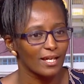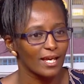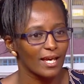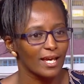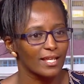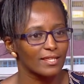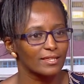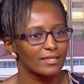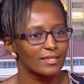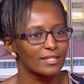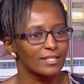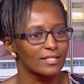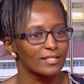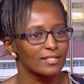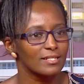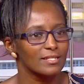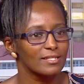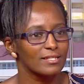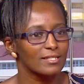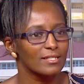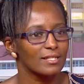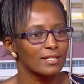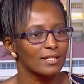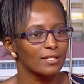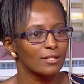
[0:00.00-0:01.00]
and
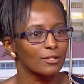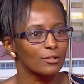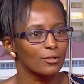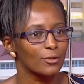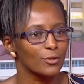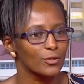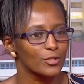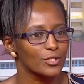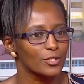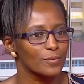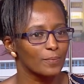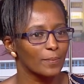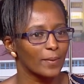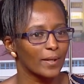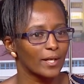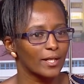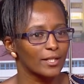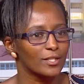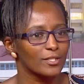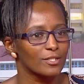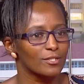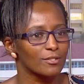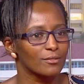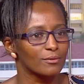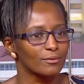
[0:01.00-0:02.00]
this goes
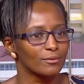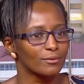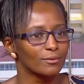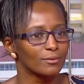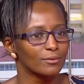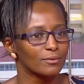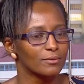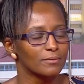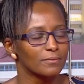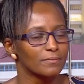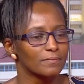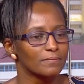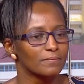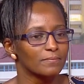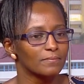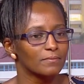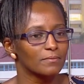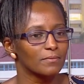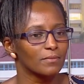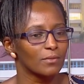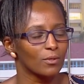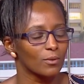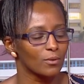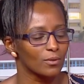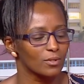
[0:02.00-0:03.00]
back to
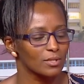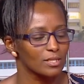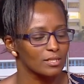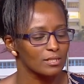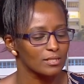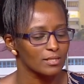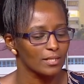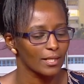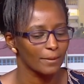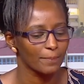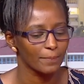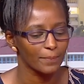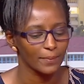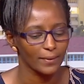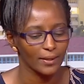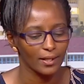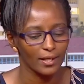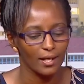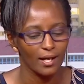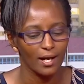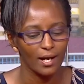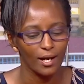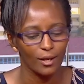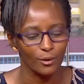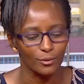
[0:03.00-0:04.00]
stepping
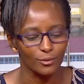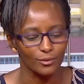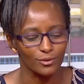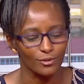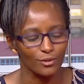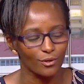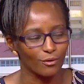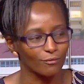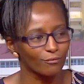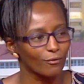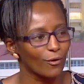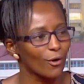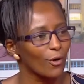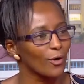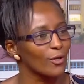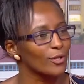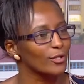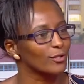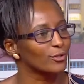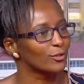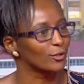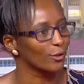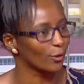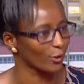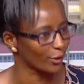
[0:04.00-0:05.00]
out of all the
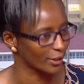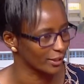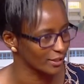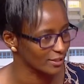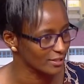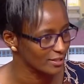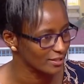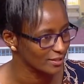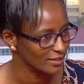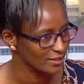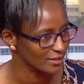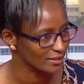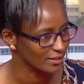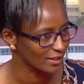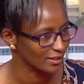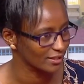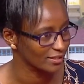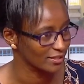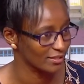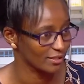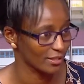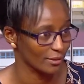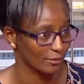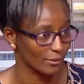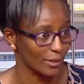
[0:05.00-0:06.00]
noise that
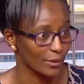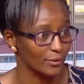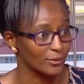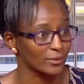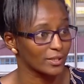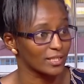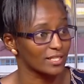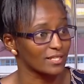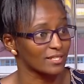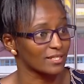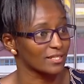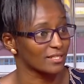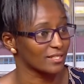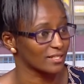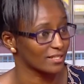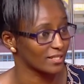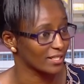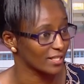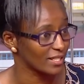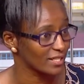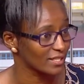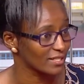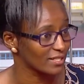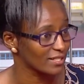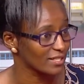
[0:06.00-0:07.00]
is around us these
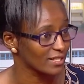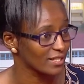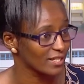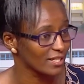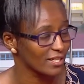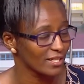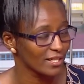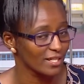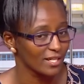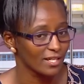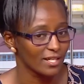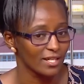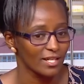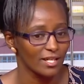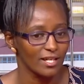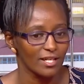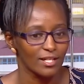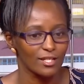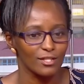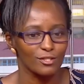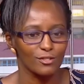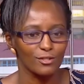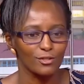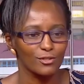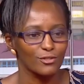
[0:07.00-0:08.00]
days.
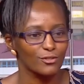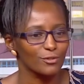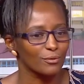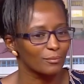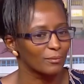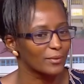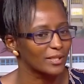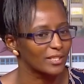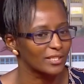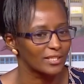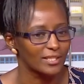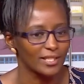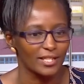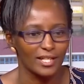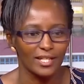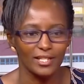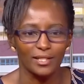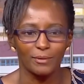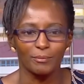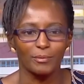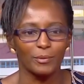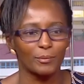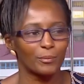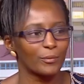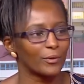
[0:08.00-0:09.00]
Social media, the
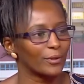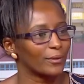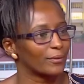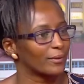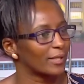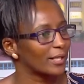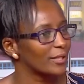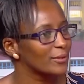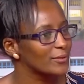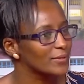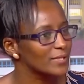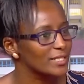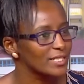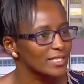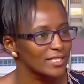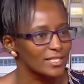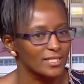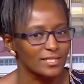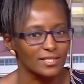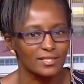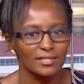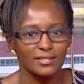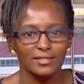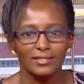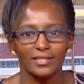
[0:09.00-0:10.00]
people around
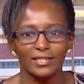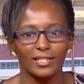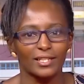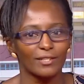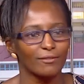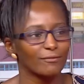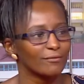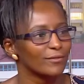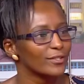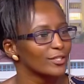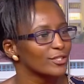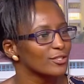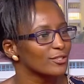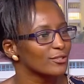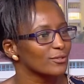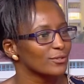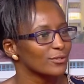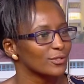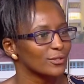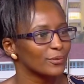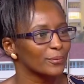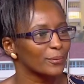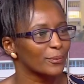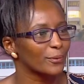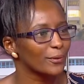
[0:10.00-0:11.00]
us,
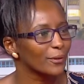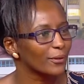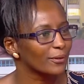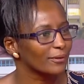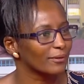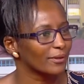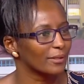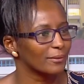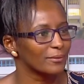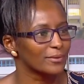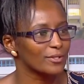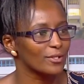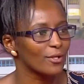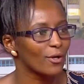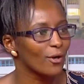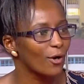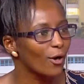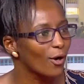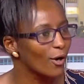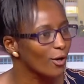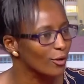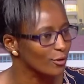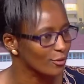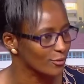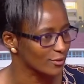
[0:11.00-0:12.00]
televisions, programs,
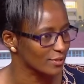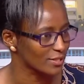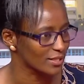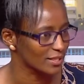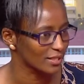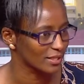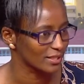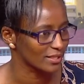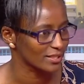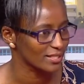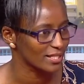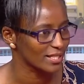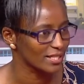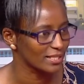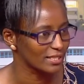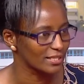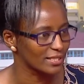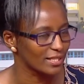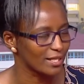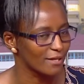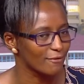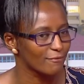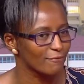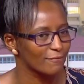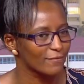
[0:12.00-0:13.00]
all those things, and
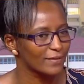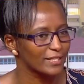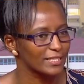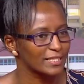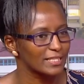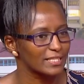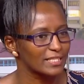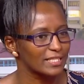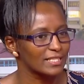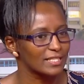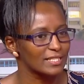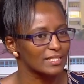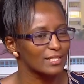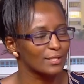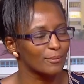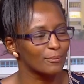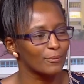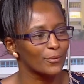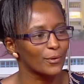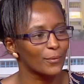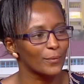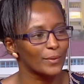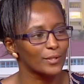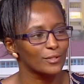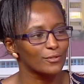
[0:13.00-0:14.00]
finding some
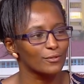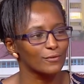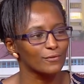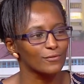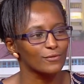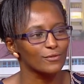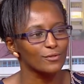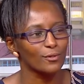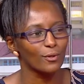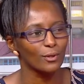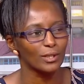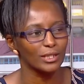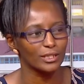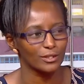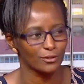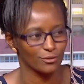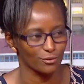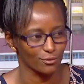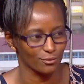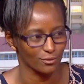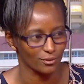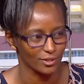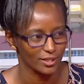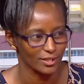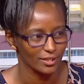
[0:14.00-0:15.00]
moments of
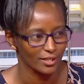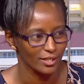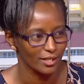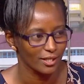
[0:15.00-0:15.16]
solitude